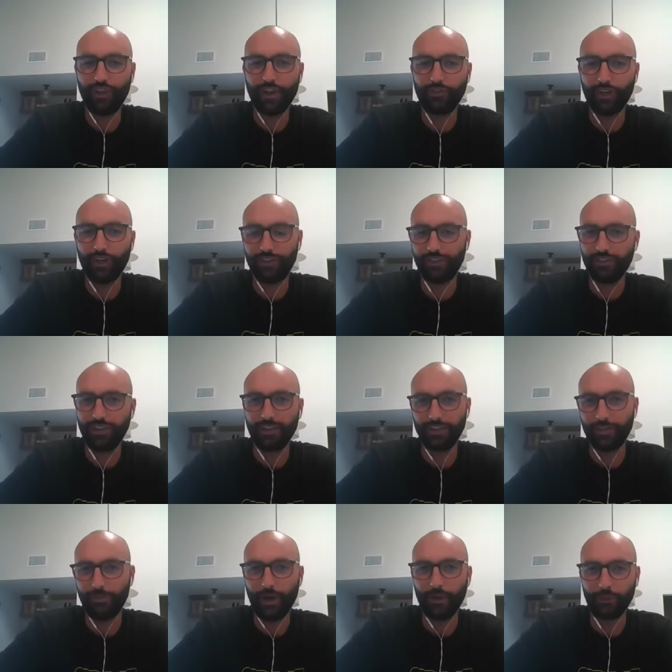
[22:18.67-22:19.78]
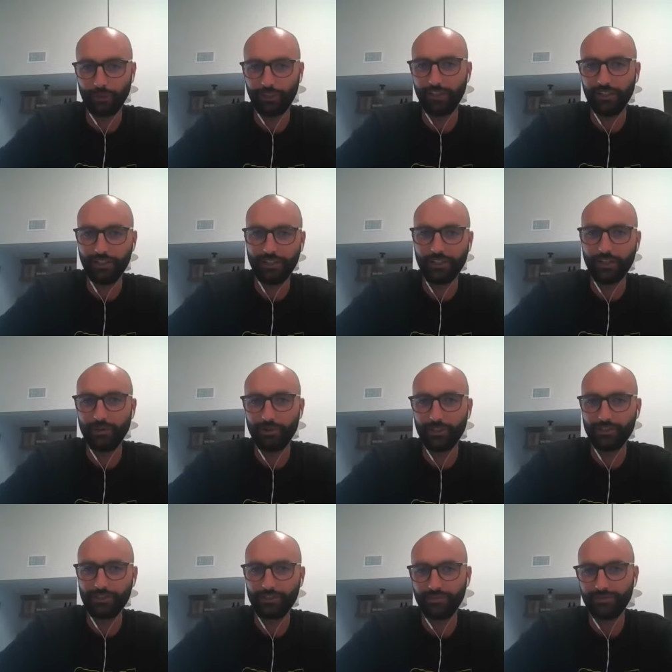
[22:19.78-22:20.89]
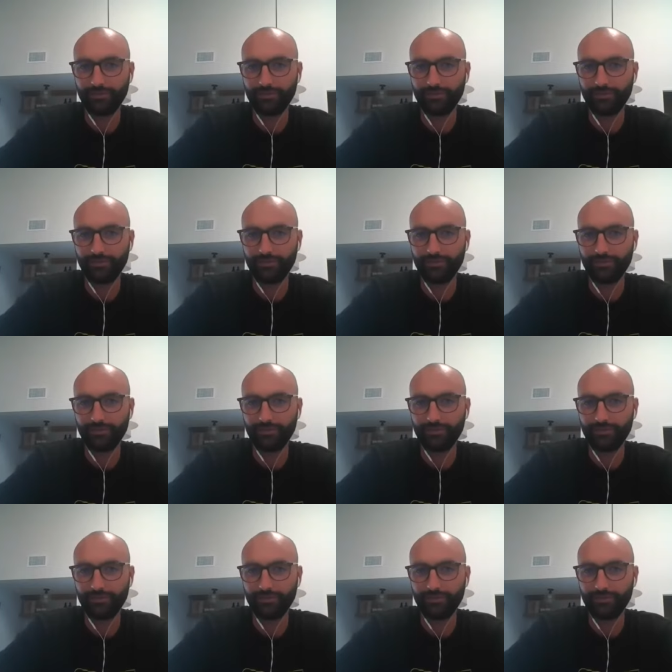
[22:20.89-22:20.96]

favorite thing about working in e-commerce.